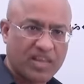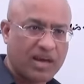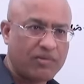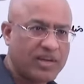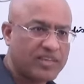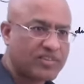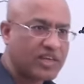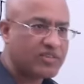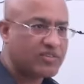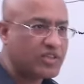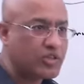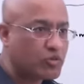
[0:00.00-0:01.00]
I will
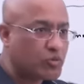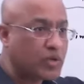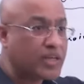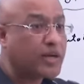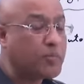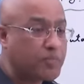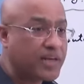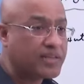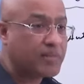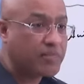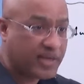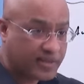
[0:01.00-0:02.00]
discuss these two and compare
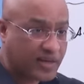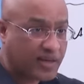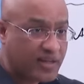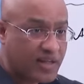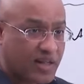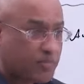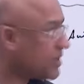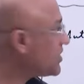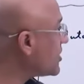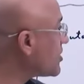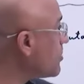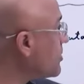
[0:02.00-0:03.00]
them later, but
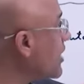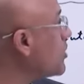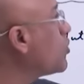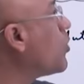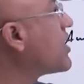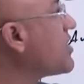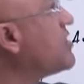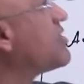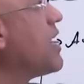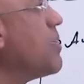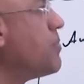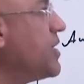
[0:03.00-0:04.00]
just I'm telling you what is
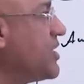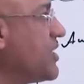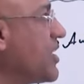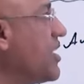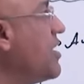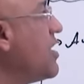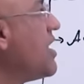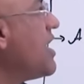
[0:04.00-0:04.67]
Lambert-Eaton.